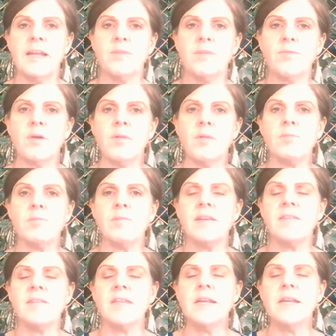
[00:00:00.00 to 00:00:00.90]
And
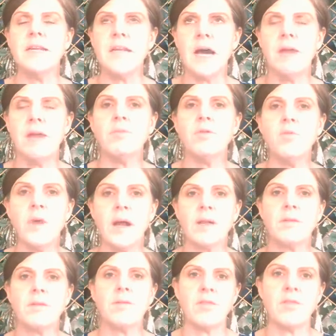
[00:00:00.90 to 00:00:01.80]
probably the number
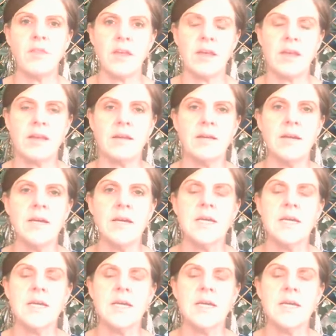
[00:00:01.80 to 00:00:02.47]
one thing